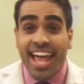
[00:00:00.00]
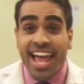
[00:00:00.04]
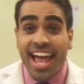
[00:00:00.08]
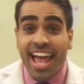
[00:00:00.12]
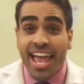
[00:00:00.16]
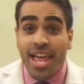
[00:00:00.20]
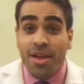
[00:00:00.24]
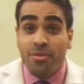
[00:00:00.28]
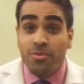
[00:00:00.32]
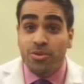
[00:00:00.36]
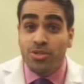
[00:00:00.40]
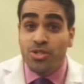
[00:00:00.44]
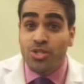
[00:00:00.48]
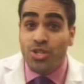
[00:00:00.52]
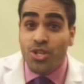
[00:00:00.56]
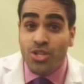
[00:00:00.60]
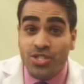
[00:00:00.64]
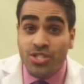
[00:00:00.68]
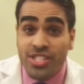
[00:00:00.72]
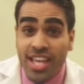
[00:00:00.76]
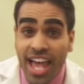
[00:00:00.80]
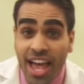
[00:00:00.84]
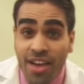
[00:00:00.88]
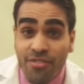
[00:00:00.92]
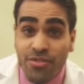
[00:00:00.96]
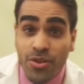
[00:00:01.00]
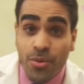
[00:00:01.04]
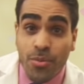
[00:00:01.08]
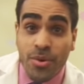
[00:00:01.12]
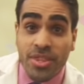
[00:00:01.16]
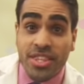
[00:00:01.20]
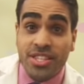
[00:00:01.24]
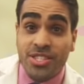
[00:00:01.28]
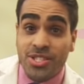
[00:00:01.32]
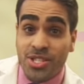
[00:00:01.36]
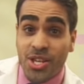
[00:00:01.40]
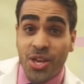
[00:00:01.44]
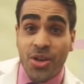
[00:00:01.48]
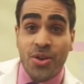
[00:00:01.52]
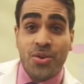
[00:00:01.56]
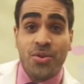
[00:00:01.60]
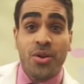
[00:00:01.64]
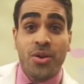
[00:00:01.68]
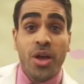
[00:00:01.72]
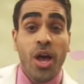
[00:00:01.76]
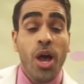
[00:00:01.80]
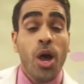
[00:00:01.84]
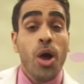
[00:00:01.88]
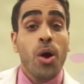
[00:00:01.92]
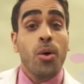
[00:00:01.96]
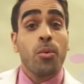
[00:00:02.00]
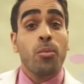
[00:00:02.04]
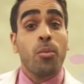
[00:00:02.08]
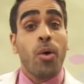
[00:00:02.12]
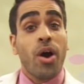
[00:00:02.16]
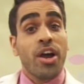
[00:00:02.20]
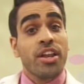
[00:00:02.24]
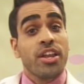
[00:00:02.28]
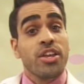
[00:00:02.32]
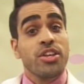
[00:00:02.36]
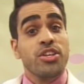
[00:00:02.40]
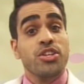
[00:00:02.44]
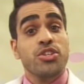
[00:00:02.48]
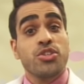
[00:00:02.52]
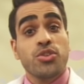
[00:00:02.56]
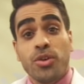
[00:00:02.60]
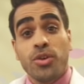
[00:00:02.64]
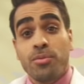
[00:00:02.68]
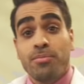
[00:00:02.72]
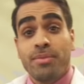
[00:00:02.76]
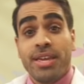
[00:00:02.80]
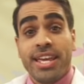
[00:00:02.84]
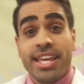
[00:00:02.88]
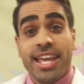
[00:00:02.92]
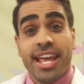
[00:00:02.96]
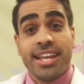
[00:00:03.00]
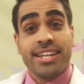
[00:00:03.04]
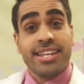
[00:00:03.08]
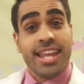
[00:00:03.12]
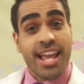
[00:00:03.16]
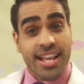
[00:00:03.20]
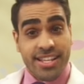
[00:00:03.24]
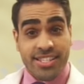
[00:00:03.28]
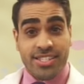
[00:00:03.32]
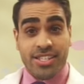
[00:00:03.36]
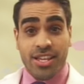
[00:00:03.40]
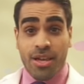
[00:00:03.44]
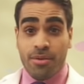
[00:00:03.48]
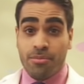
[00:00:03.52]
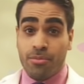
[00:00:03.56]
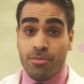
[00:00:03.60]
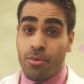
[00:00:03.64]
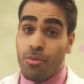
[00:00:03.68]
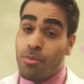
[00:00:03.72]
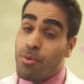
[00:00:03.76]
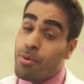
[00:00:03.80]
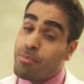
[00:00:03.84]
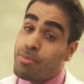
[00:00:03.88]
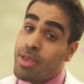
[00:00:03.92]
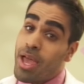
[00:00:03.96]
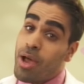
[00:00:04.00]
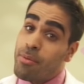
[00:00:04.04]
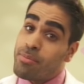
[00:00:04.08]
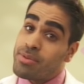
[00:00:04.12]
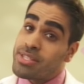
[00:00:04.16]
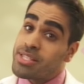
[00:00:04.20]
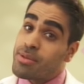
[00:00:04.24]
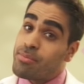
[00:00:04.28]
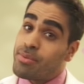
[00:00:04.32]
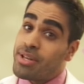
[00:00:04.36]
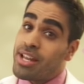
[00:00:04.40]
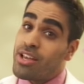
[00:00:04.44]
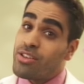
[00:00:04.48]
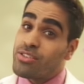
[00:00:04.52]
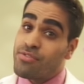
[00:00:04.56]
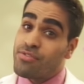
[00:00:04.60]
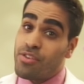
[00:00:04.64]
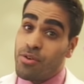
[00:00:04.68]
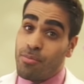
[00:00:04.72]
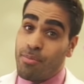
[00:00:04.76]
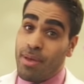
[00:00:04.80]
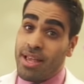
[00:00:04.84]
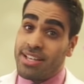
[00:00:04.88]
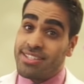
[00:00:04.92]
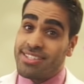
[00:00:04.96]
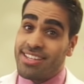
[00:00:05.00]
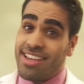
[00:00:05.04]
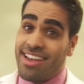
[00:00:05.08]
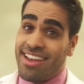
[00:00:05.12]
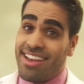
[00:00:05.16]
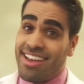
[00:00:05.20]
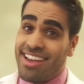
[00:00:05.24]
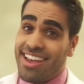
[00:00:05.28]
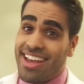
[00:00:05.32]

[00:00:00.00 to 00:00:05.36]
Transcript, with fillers: It was good to have you with us too. Why don't you join me again next time when we'll be helping someone else feel better.